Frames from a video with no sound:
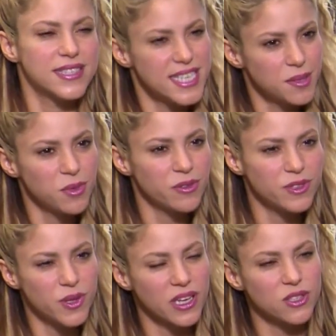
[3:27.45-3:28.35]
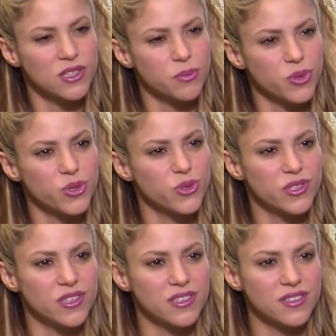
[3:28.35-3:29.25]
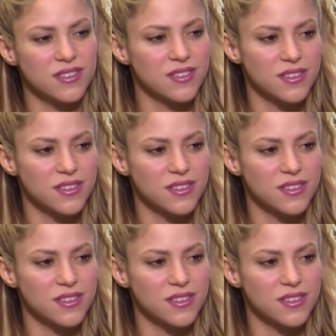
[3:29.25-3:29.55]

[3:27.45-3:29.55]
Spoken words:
team of directors and producers.